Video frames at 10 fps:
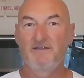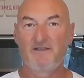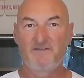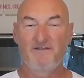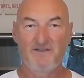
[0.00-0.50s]

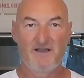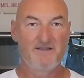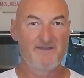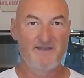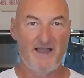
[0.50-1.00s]
This is
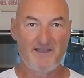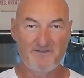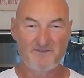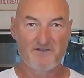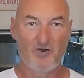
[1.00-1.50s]
a
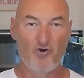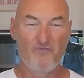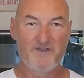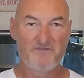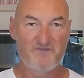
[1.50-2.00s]
nice
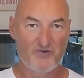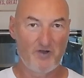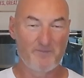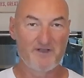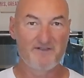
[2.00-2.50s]
oven
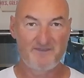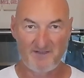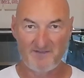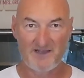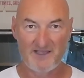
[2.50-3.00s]
from
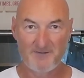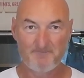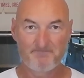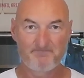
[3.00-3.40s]
Sicily.